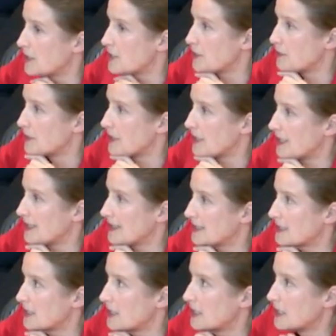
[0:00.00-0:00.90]

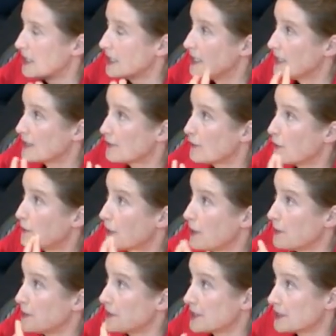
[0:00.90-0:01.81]
GmbH is, for
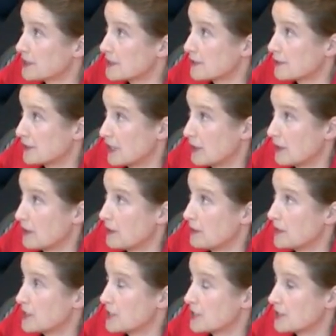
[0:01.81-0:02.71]
purposes of
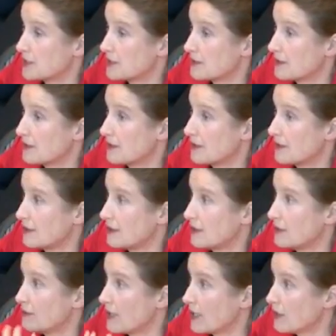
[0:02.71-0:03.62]
damages,
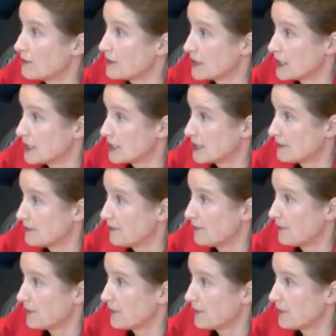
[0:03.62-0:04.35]
irrelevant